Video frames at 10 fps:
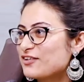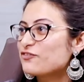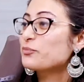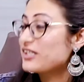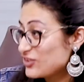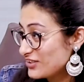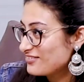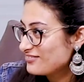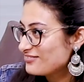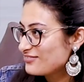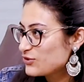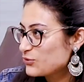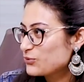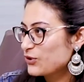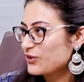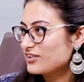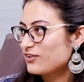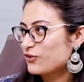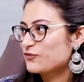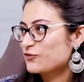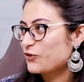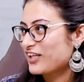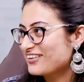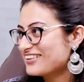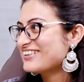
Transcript: information through your lot of talking.